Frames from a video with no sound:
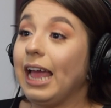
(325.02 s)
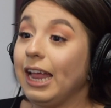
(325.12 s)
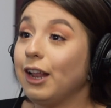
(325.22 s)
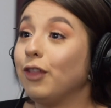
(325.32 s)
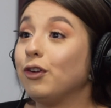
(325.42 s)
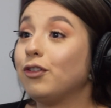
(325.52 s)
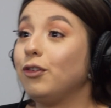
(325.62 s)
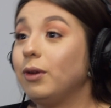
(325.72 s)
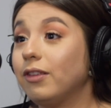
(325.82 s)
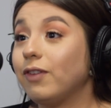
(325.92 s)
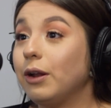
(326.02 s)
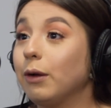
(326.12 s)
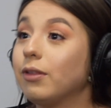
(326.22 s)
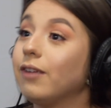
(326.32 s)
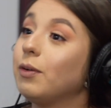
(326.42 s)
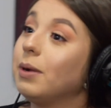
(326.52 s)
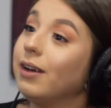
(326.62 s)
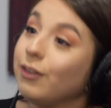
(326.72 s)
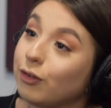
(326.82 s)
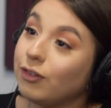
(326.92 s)
And other students found out stuff about
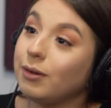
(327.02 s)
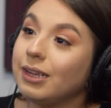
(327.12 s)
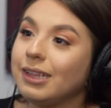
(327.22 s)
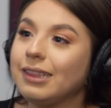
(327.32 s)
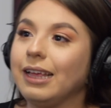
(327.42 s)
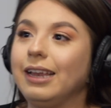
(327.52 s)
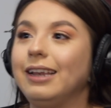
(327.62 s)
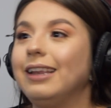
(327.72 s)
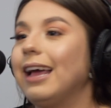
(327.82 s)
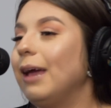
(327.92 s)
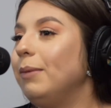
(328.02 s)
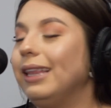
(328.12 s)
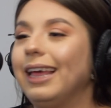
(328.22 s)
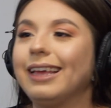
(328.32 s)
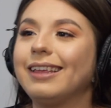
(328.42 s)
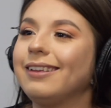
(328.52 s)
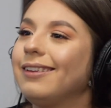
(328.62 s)
other students. And I mean, like,